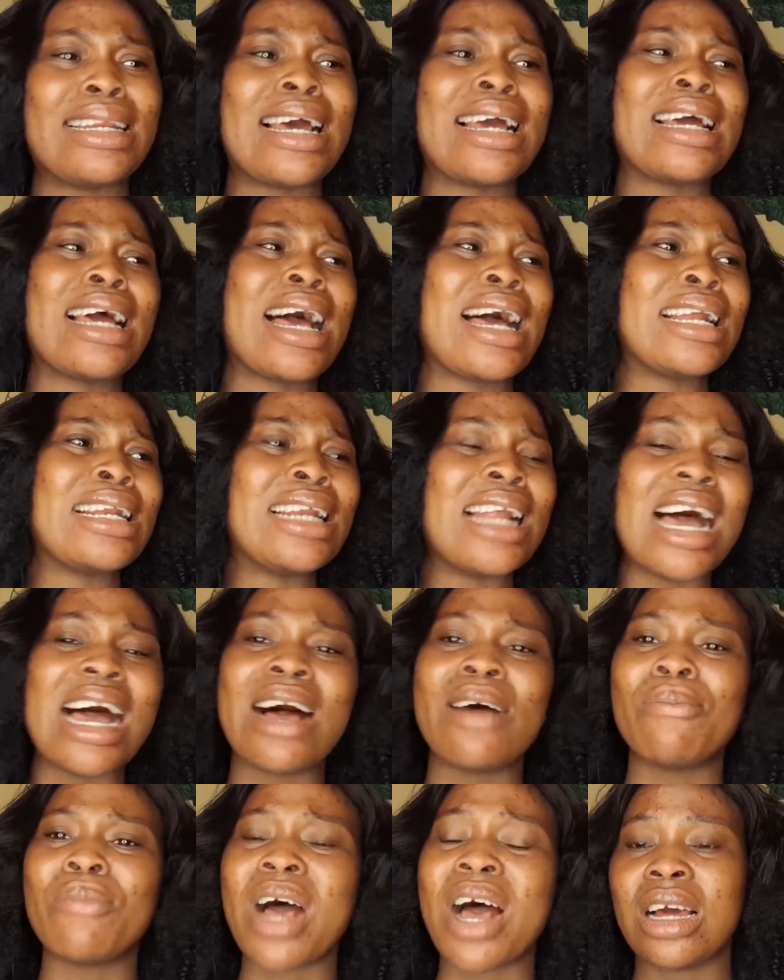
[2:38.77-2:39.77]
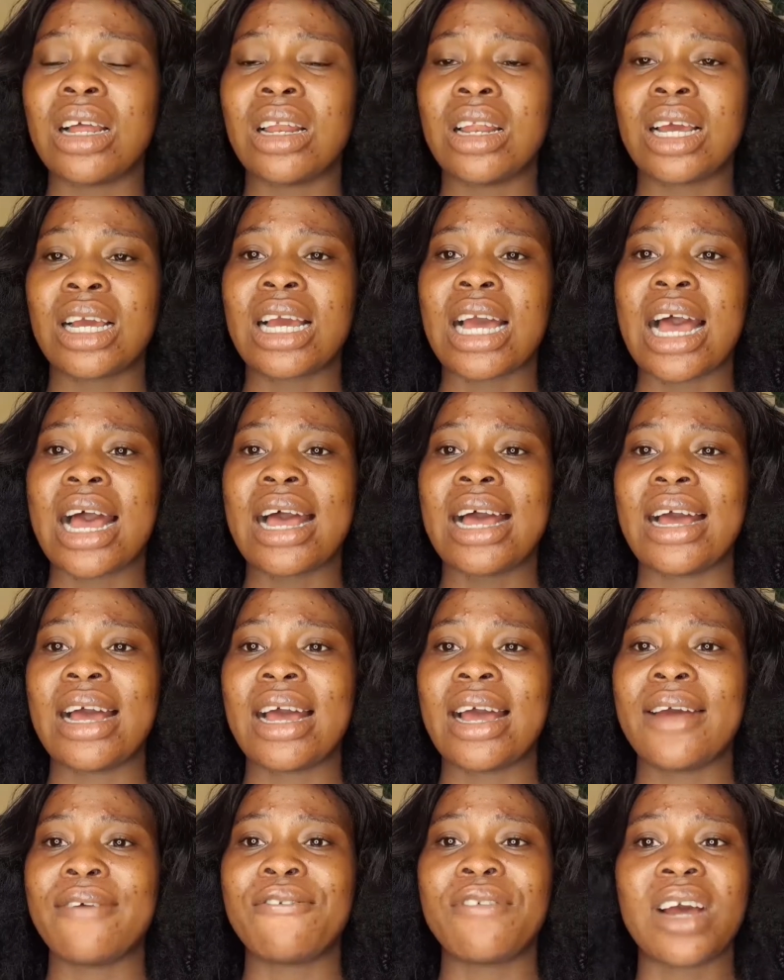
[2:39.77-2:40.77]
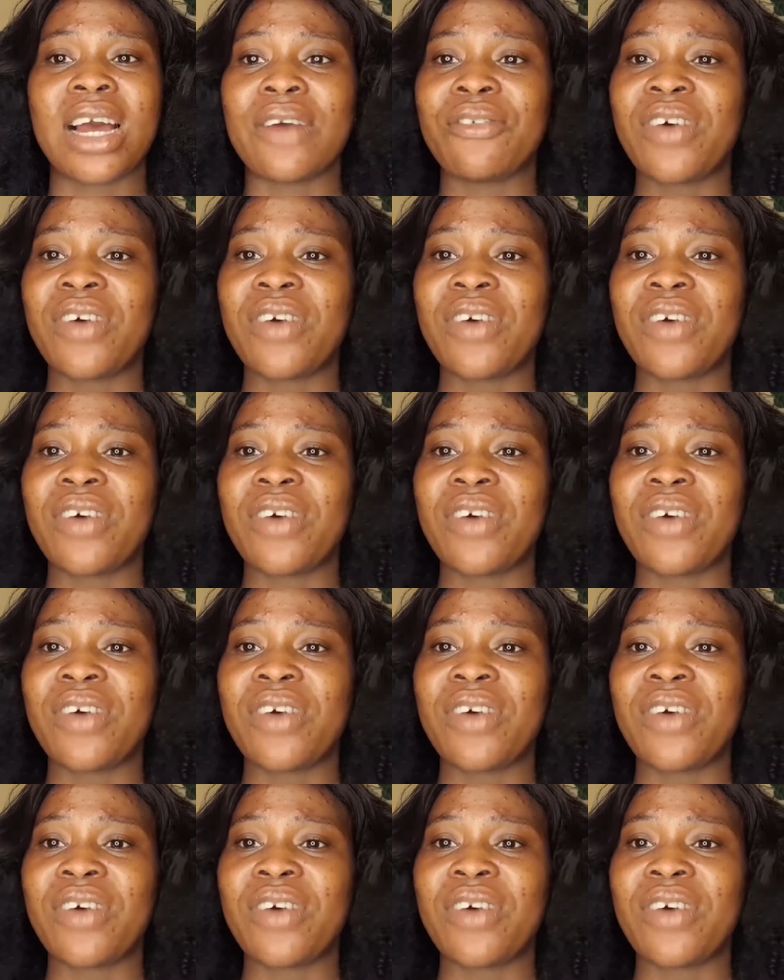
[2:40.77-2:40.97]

Like, and like I